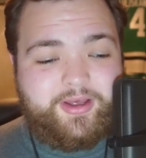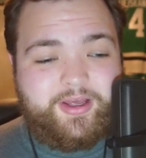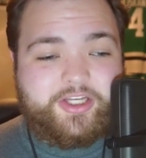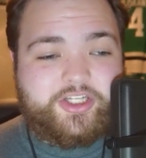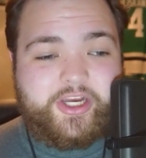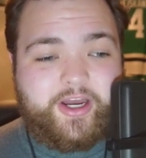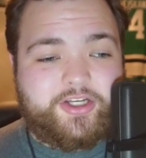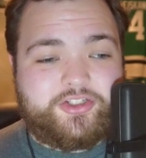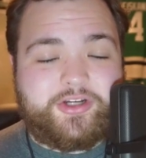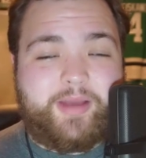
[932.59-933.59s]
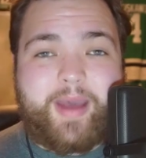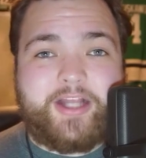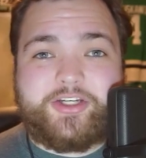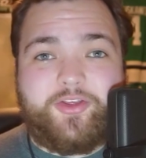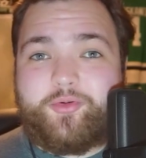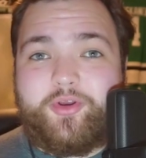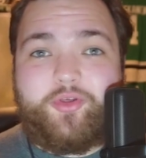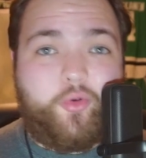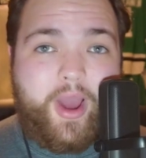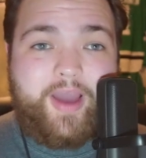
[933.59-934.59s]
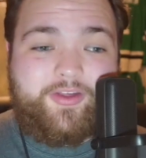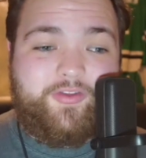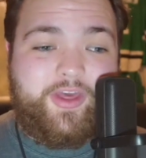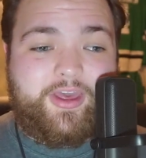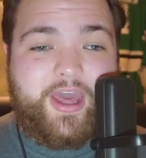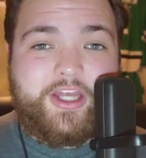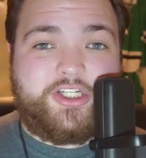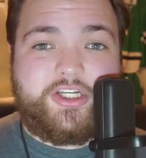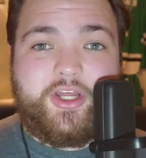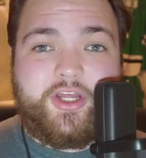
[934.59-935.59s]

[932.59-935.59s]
And Jake Oettinger, I imagine, is going to rise to the occasion